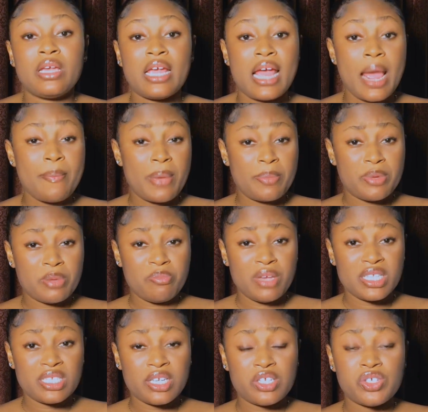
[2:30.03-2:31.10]
In
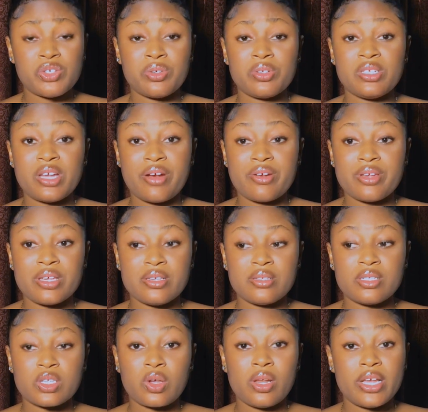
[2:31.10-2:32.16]
hyperpigmentation, there
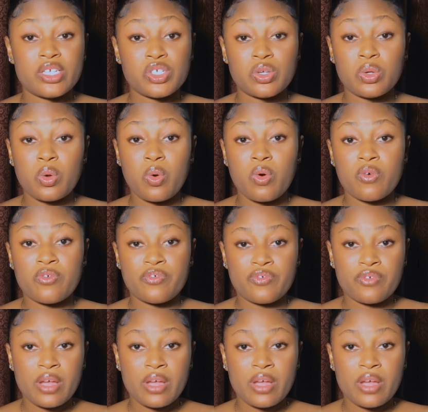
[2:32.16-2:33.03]
is collection of